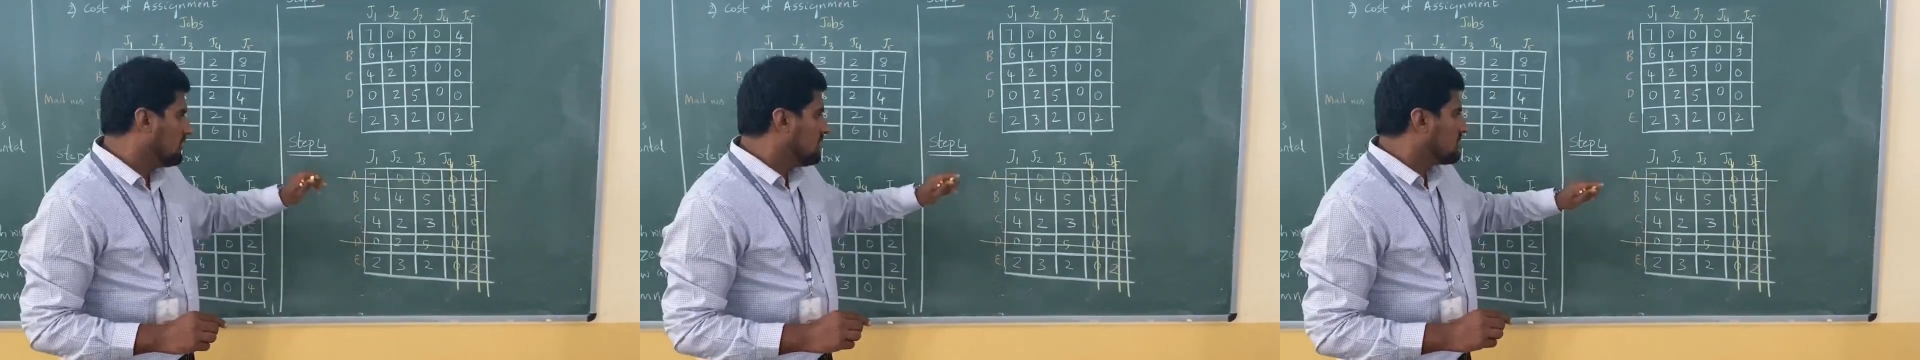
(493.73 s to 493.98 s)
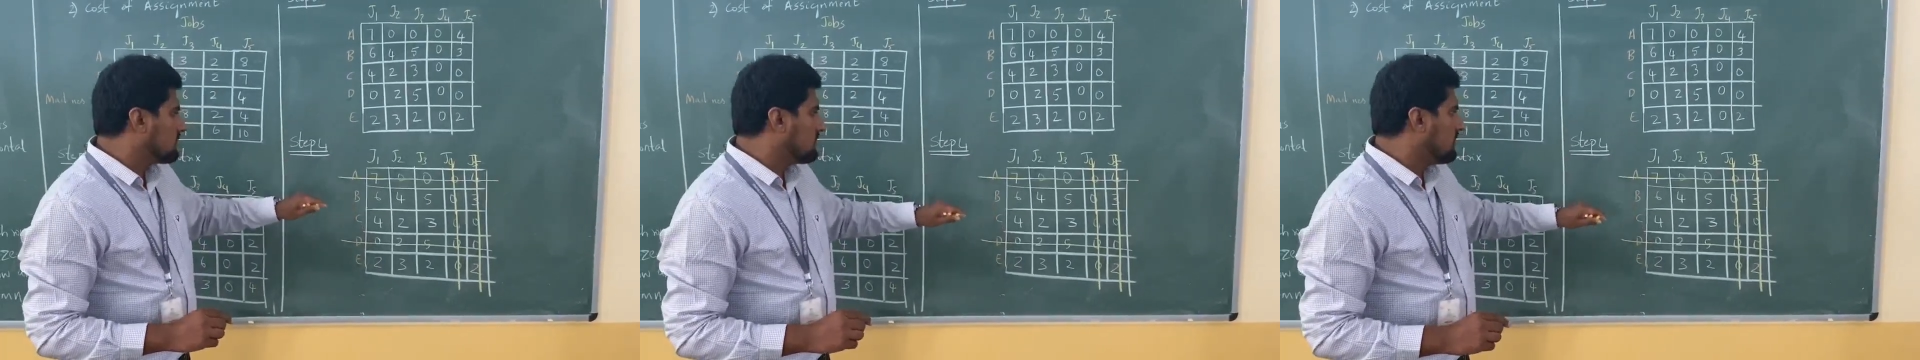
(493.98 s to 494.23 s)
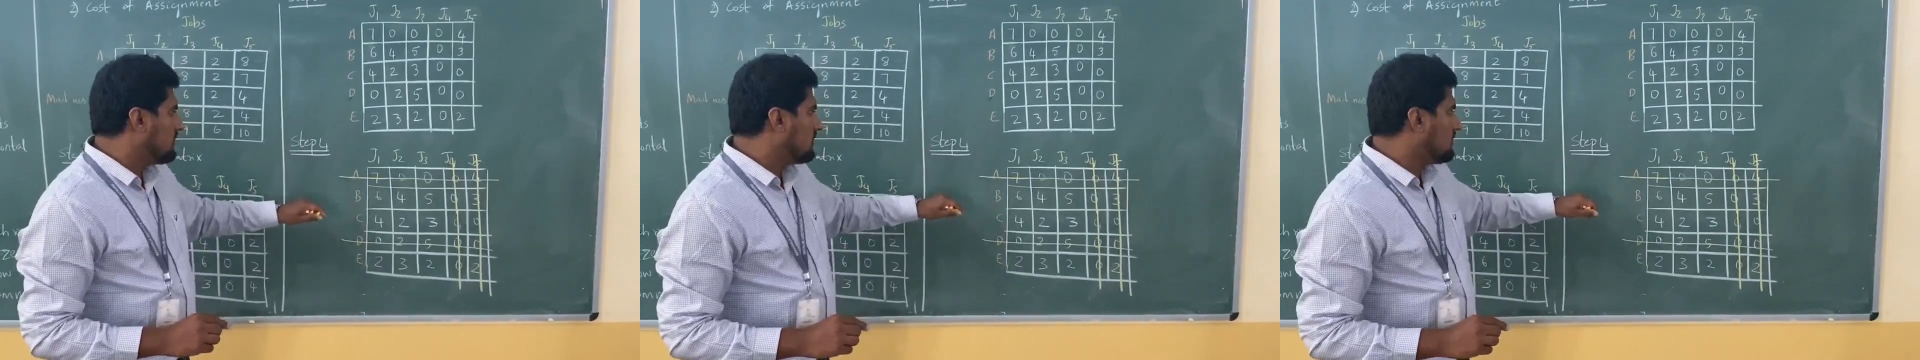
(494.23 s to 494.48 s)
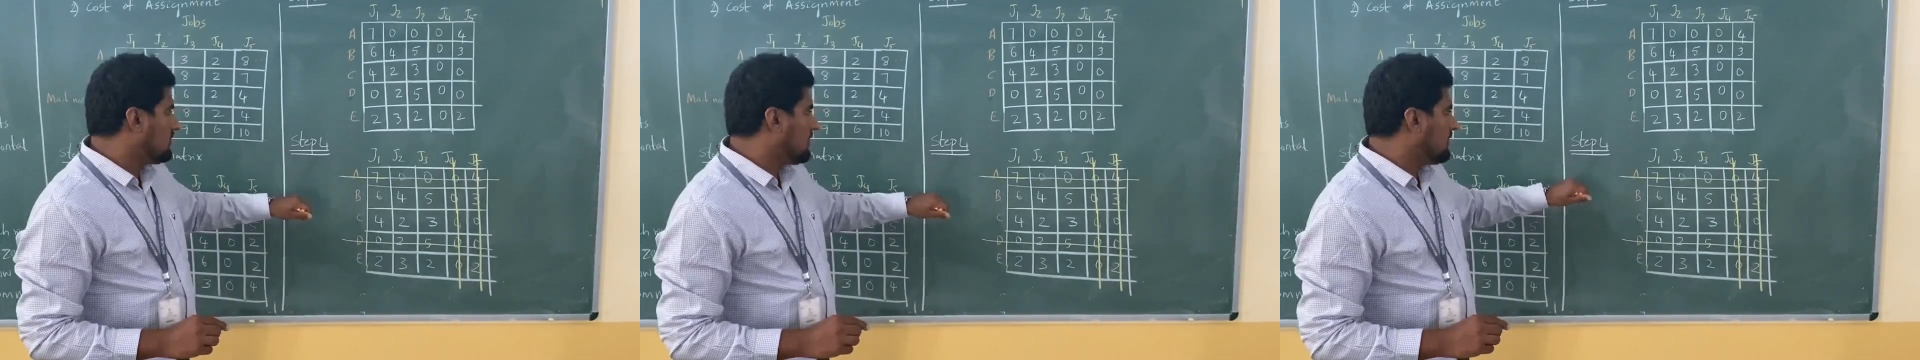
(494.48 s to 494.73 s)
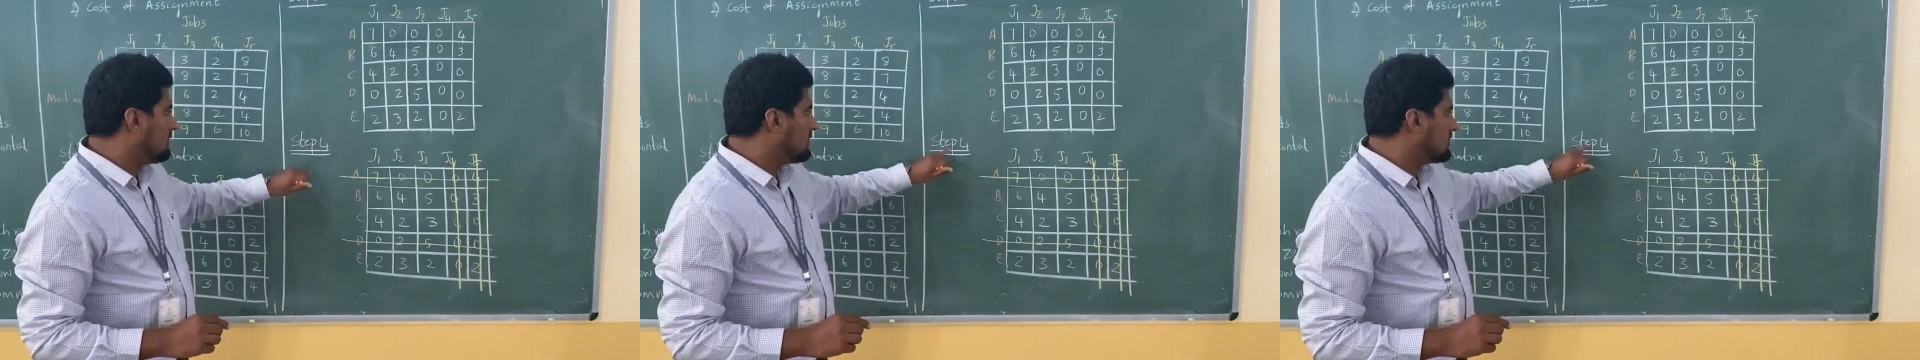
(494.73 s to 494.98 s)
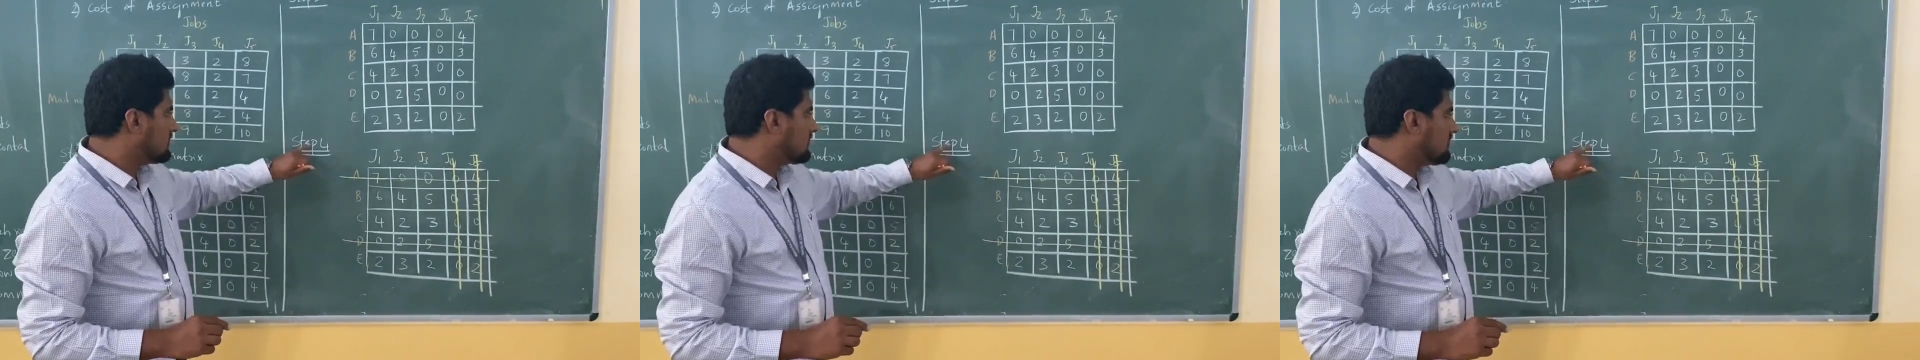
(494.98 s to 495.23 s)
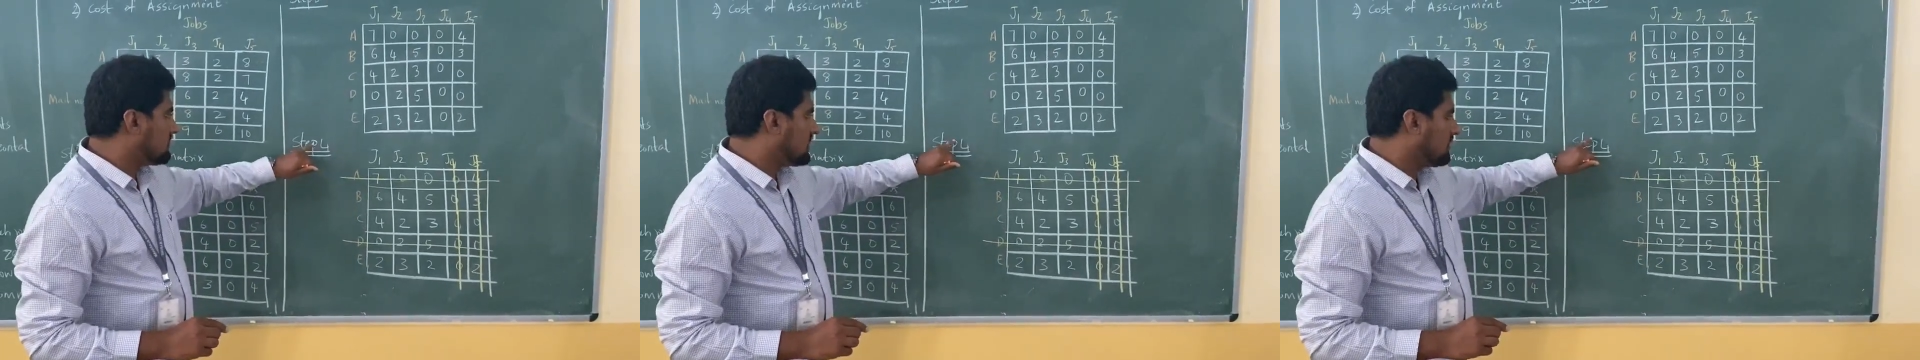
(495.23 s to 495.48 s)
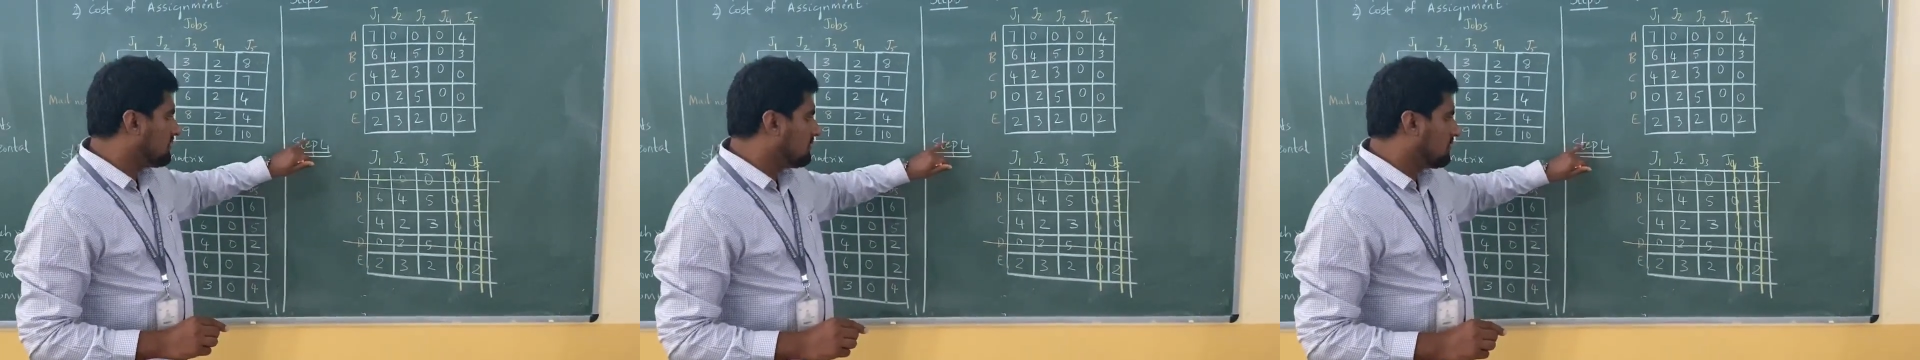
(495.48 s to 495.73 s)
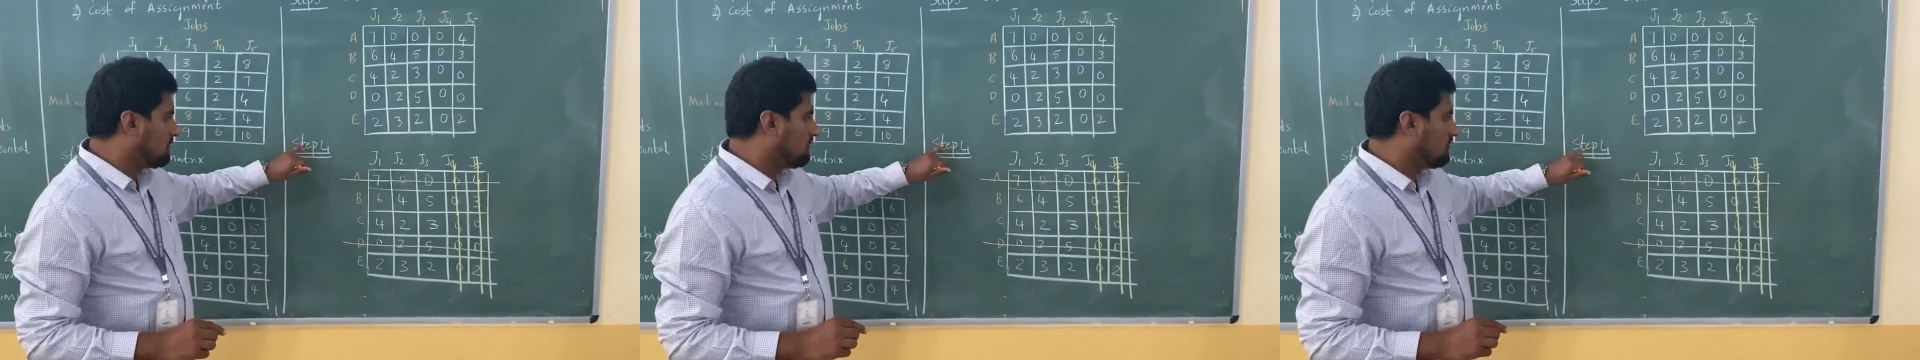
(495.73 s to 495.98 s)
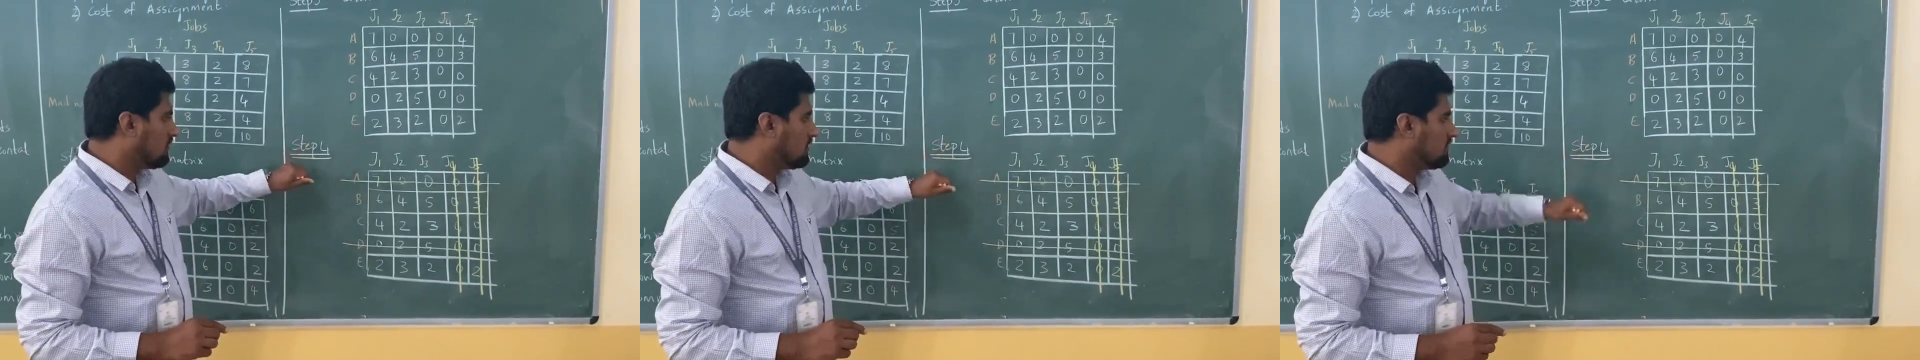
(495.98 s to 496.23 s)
So here in this step number 4,